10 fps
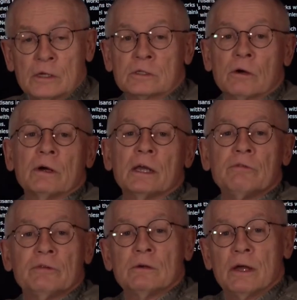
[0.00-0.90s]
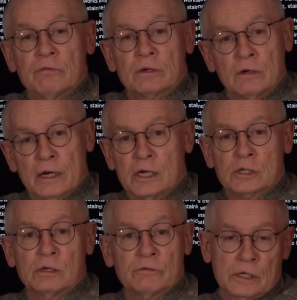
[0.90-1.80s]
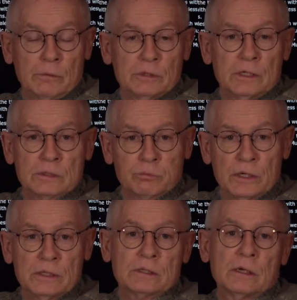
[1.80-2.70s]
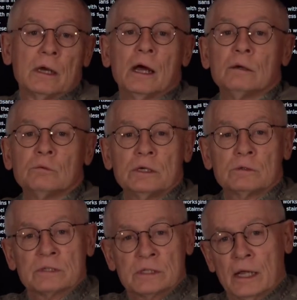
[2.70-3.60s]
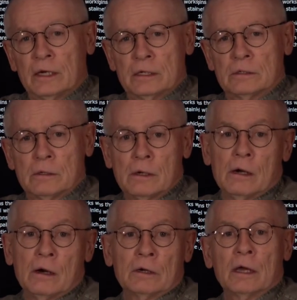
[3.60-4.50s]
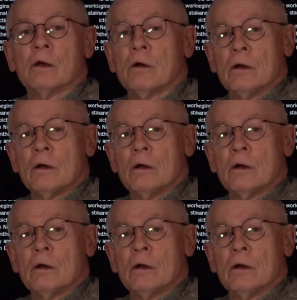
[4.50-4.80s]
So if you have a collection of Japanese prints and want to sell it, okay,